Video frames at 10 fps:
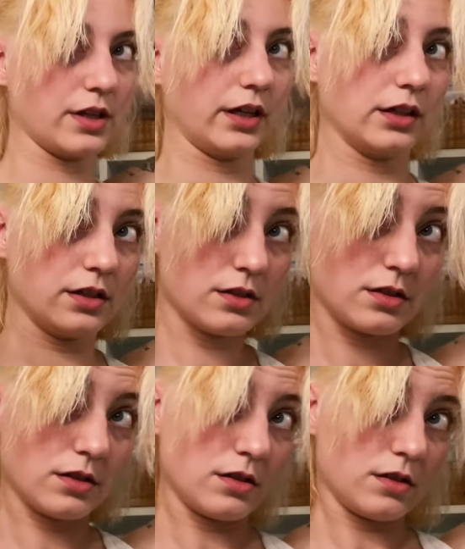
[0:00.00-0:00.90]
like this.
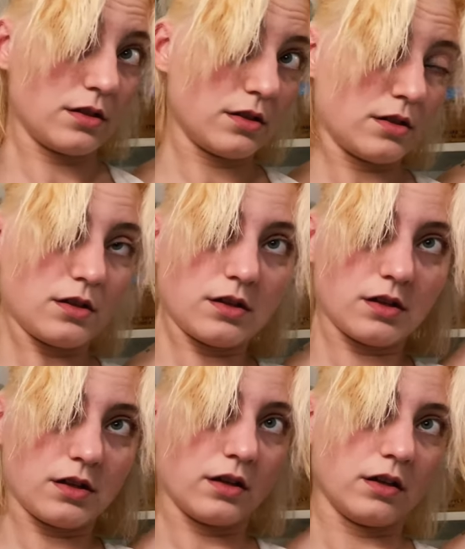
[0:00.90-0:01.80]

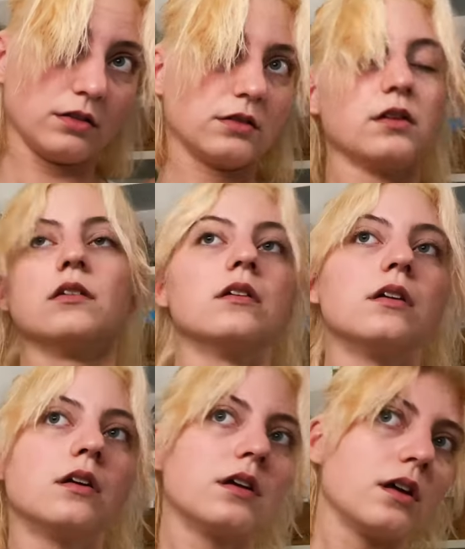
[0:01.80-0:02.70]
And
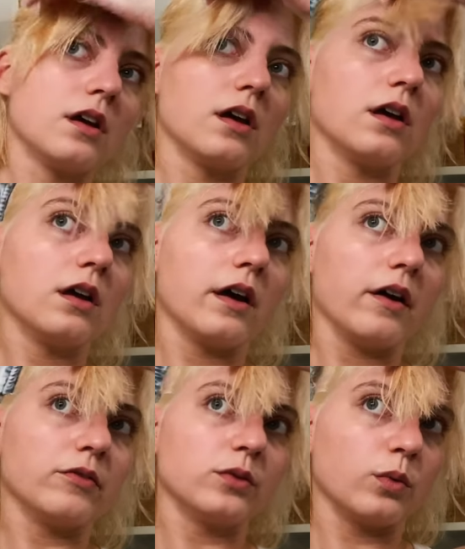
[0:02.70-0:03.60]
I have to